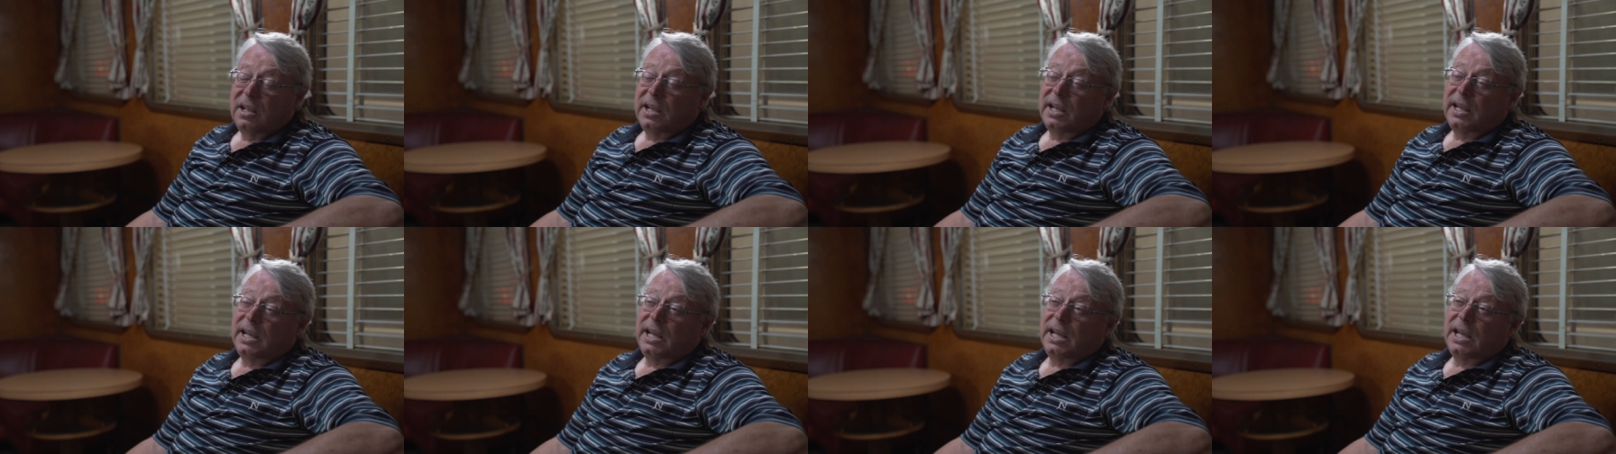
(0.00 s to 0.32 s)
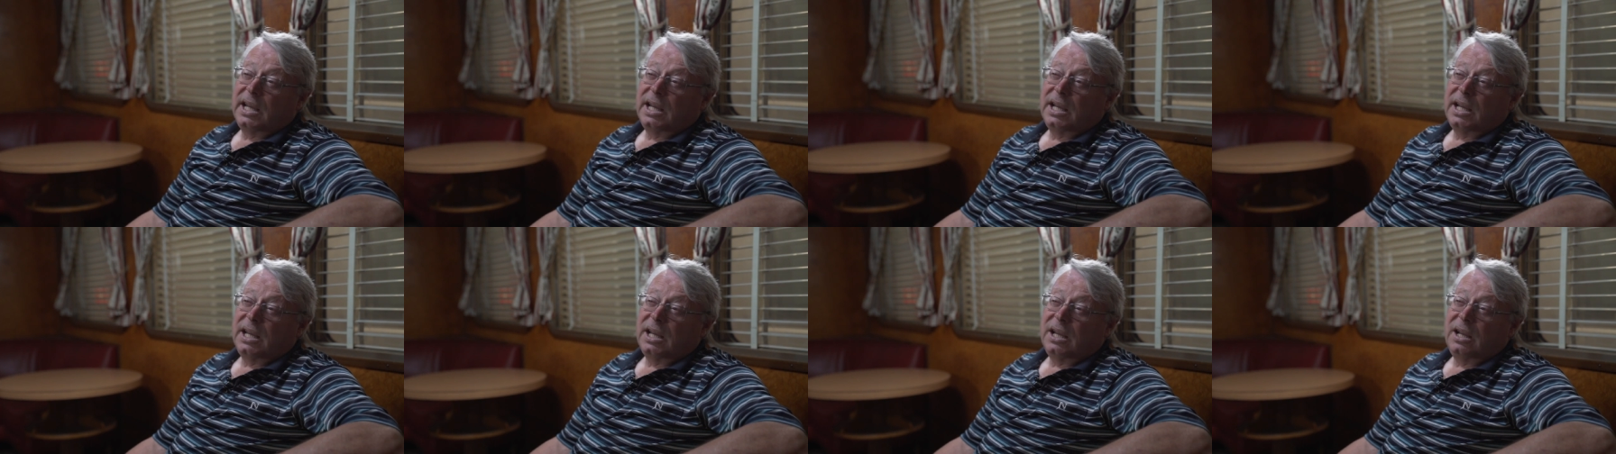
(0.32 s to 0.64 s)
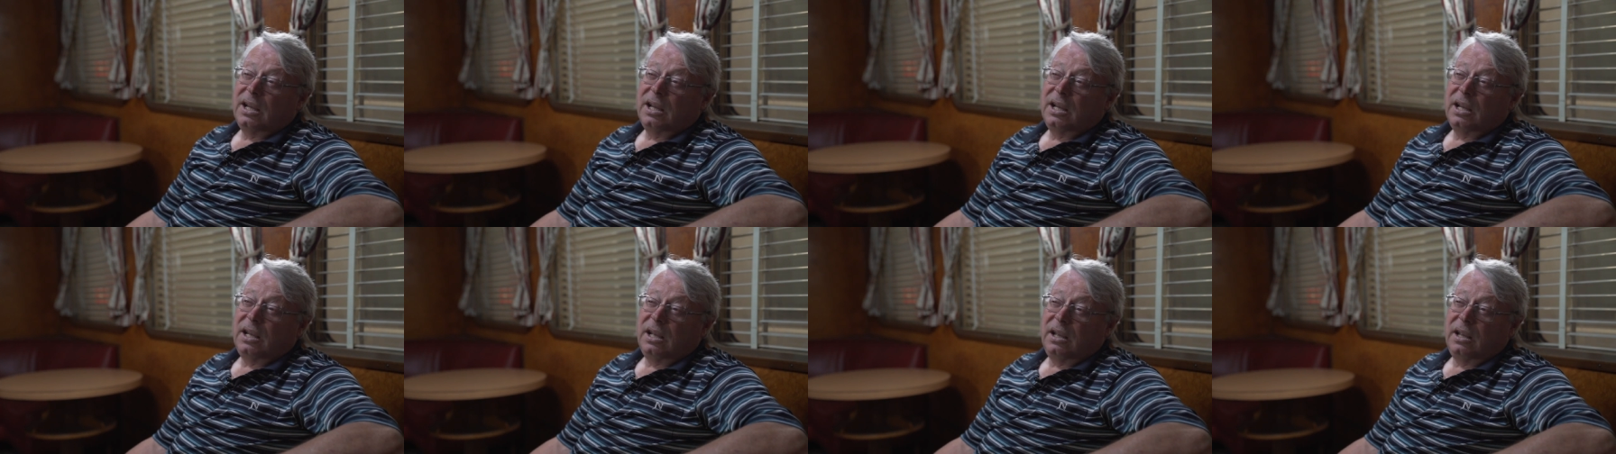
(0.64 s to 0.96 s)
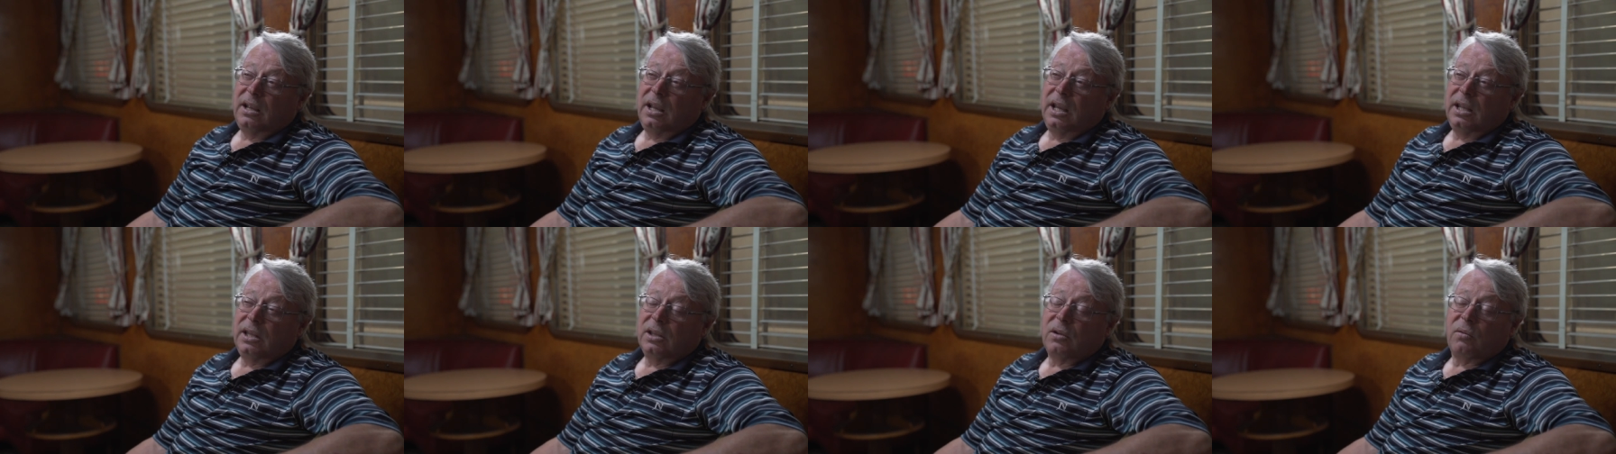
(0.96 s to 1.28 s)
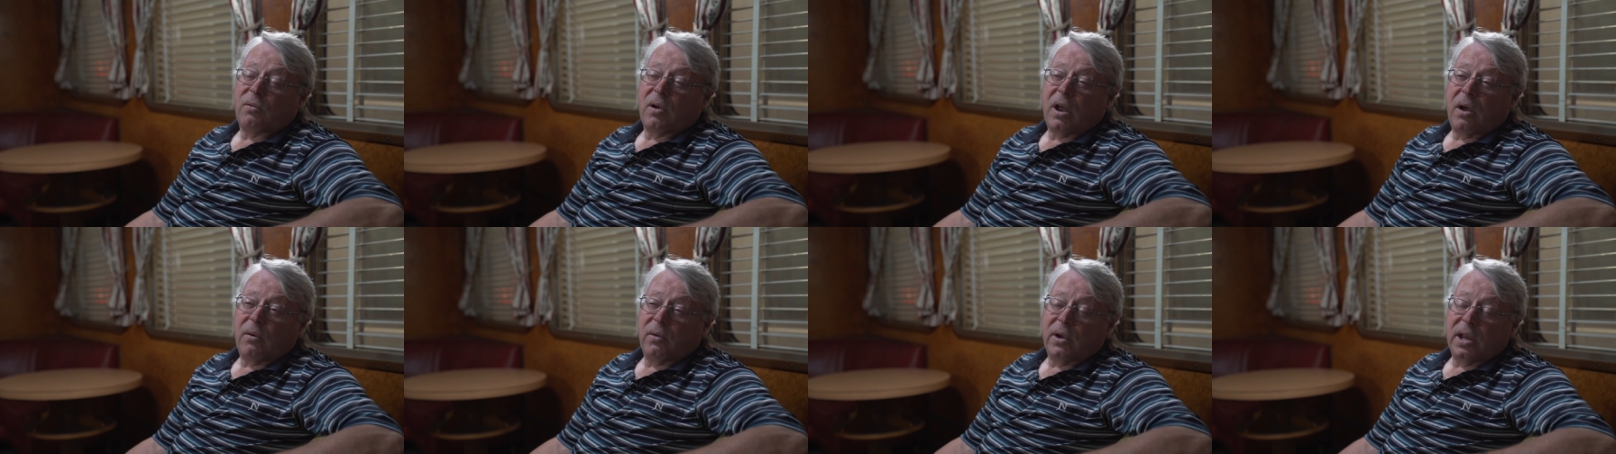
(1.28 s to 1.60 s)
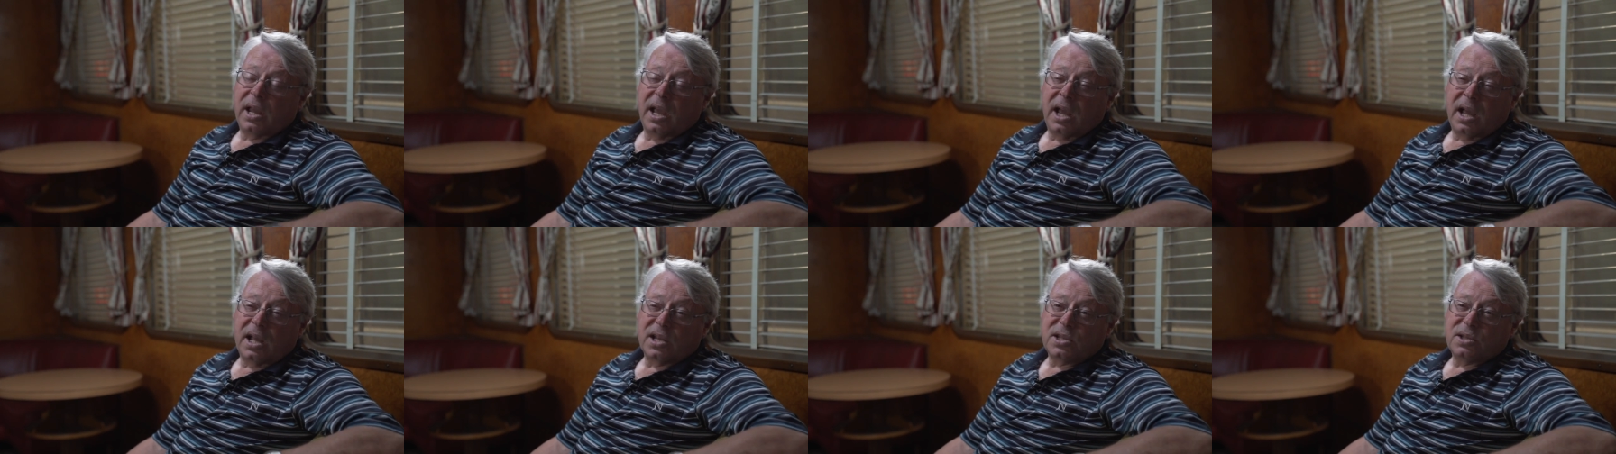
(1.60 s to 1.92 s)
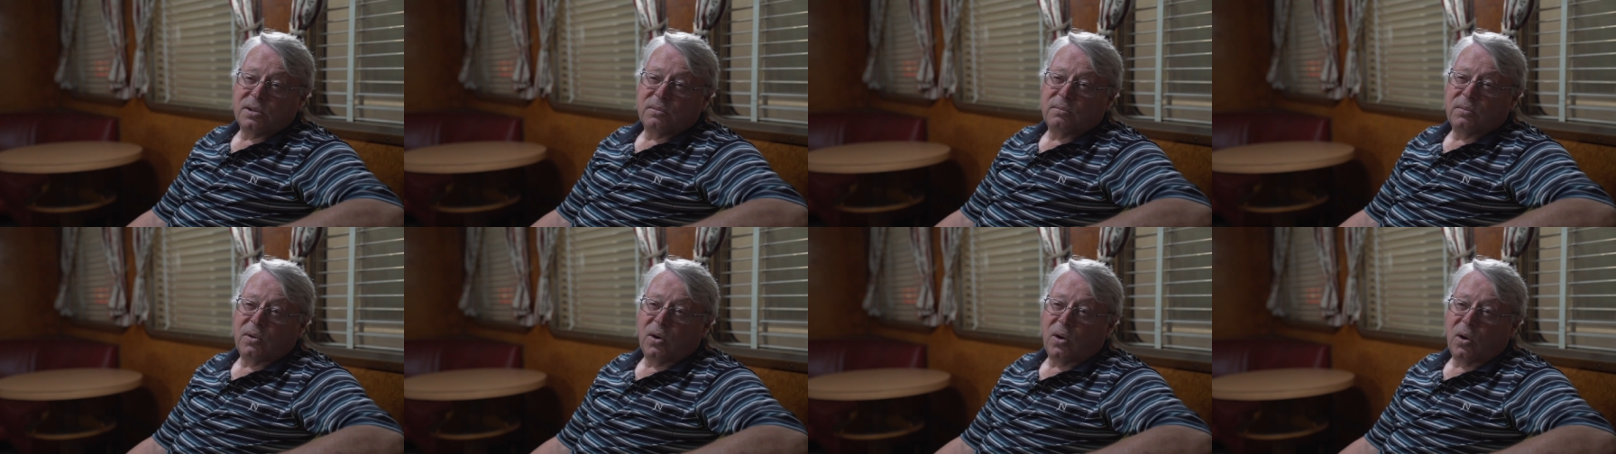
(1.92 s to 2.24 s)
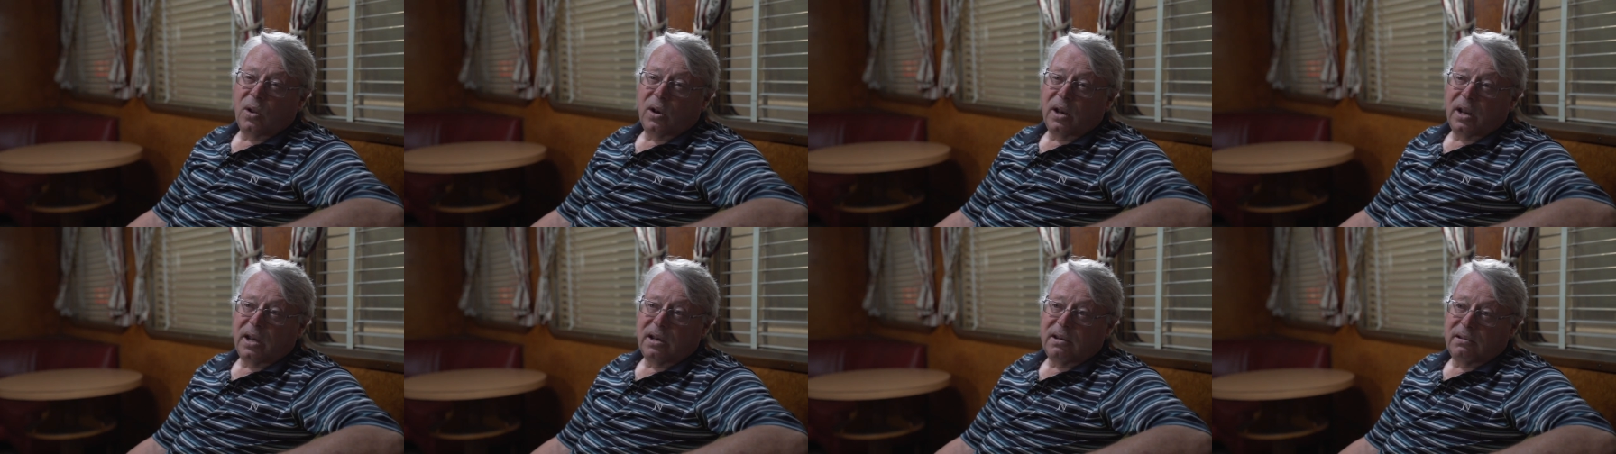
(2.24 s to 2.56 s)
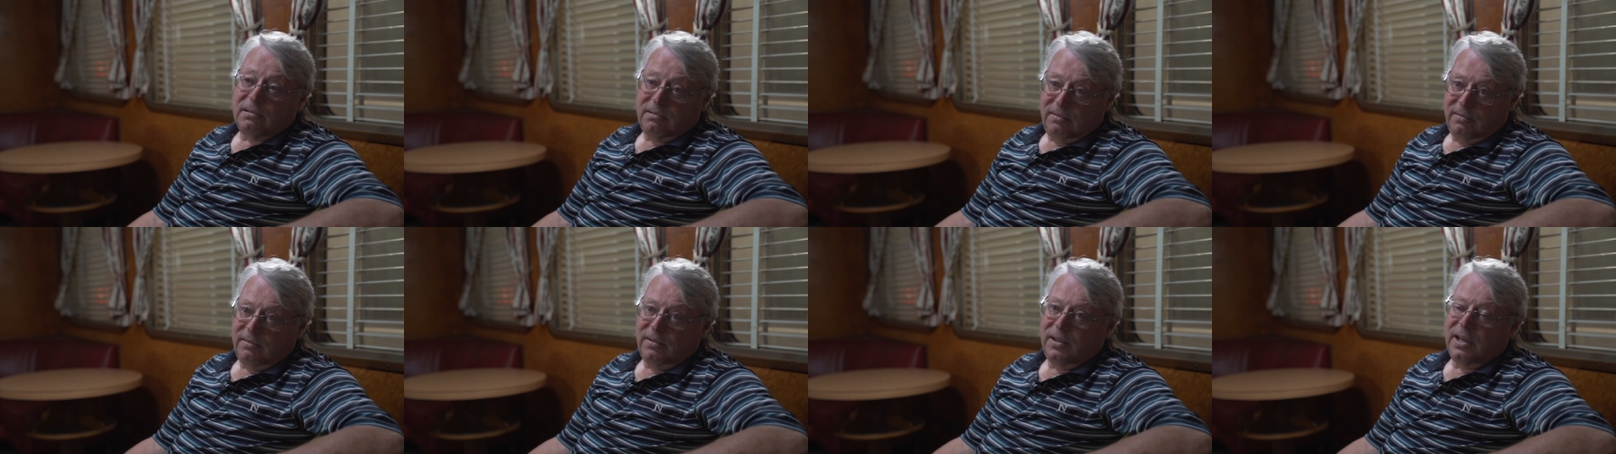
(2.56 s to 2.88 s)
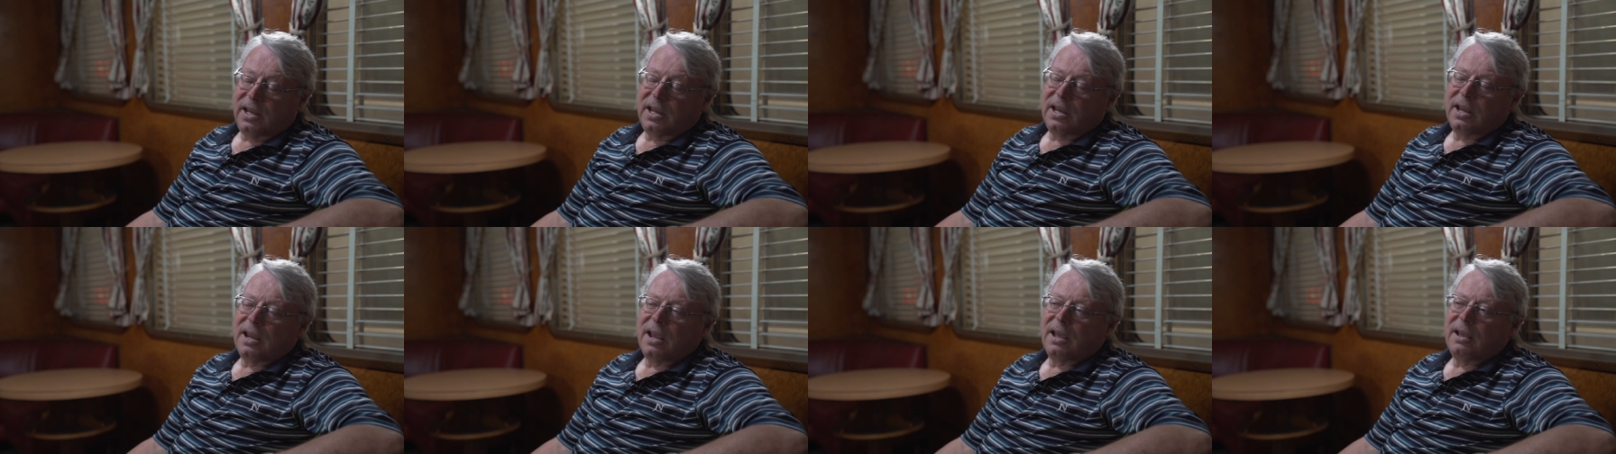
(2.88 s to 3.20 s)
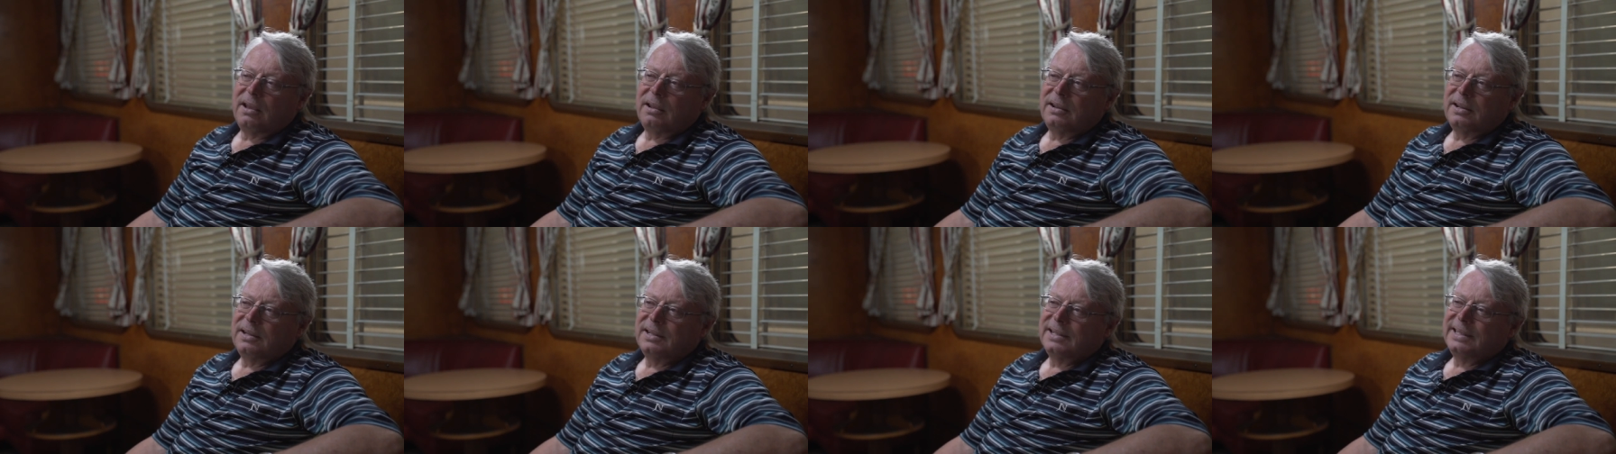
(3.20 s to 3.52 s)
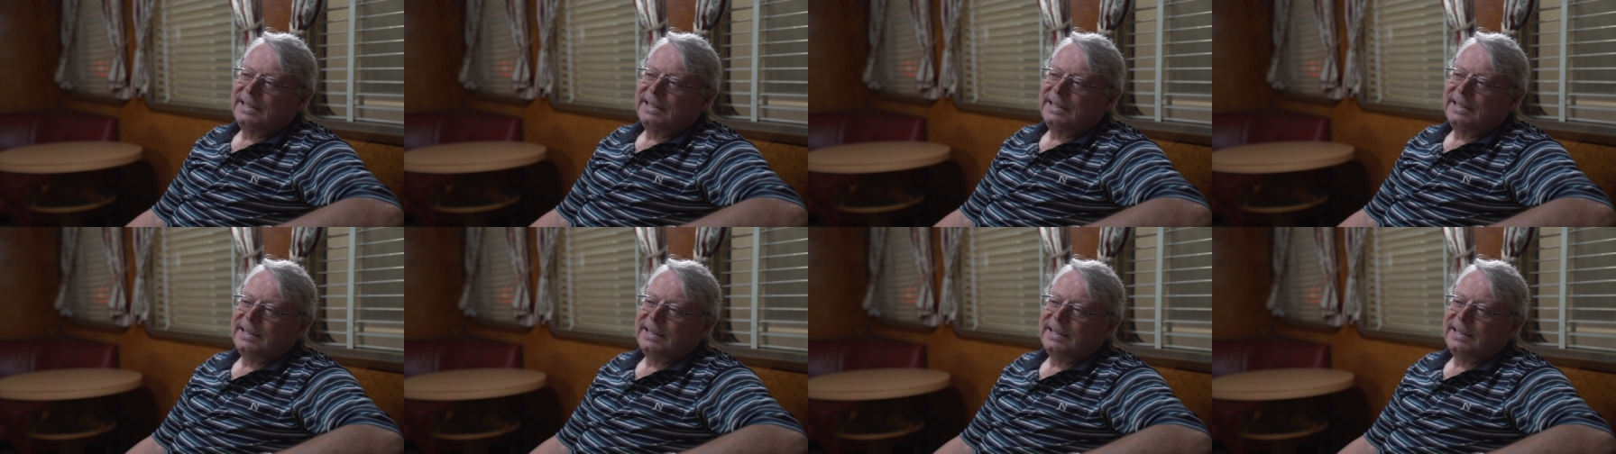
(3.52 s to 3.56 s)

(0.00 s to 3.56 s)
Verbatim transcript: uh, in the railway yards at Mile End, there you go.